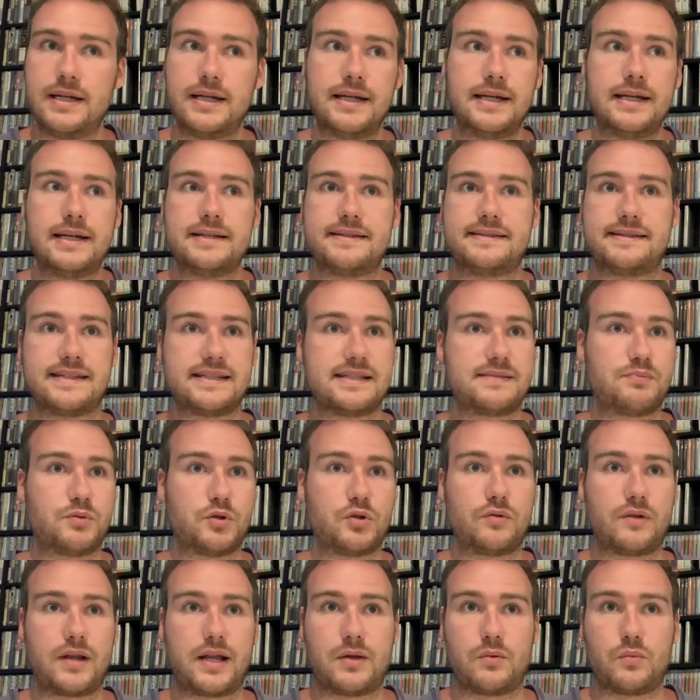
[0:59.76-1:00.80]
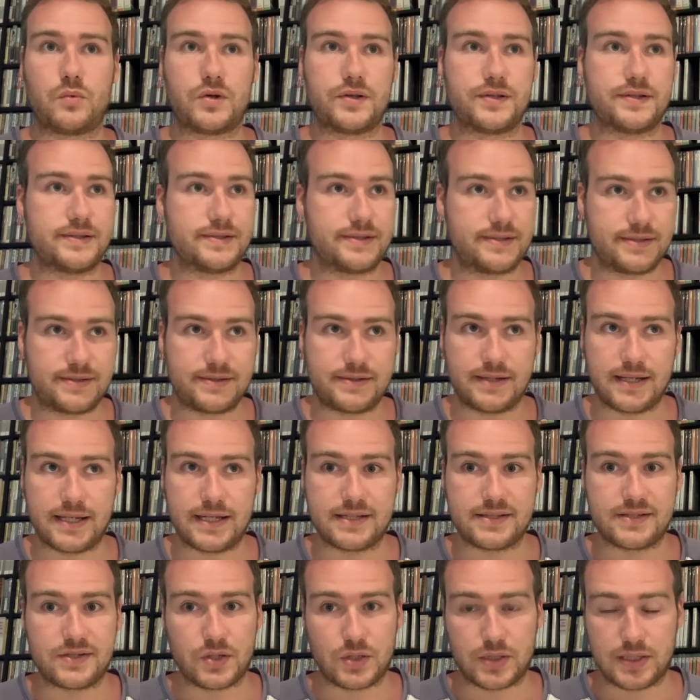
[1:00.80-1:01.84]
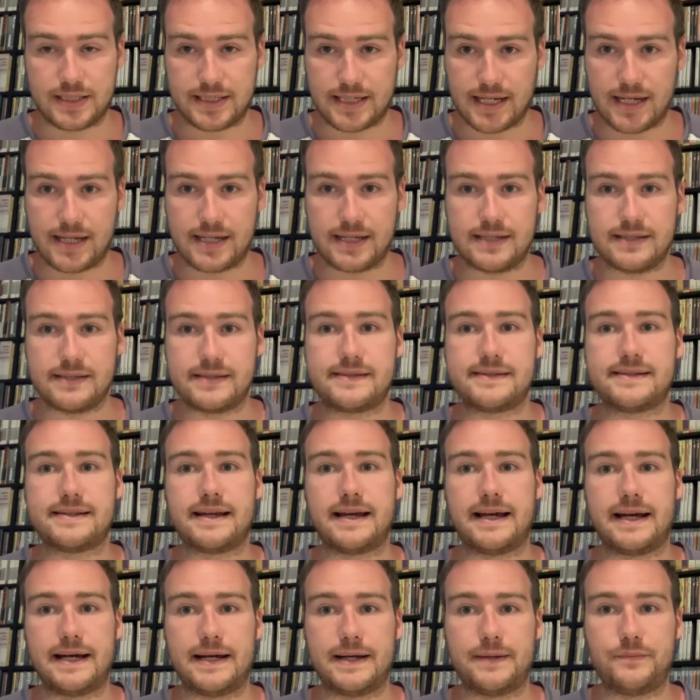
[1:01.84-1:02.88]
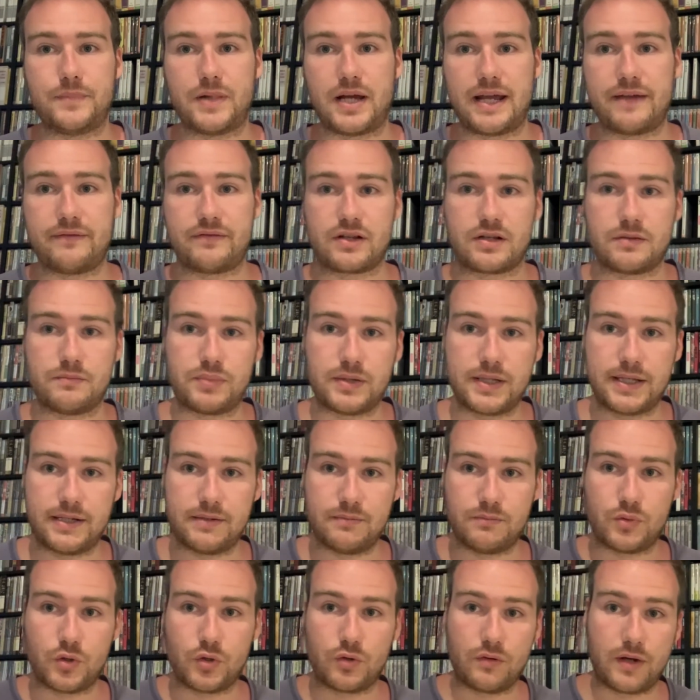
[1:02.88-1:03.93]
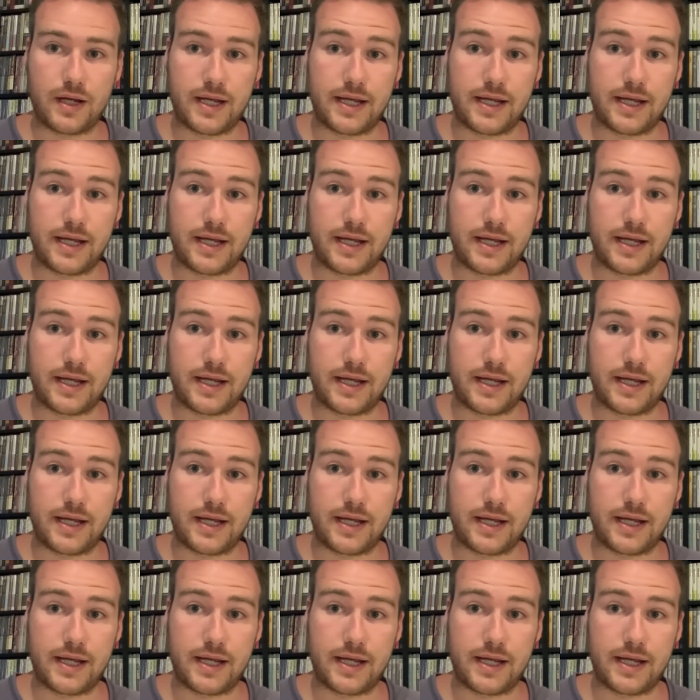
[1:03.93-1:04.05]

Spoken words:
Since Blu-ray was in its early days, I have a complete Blu-ray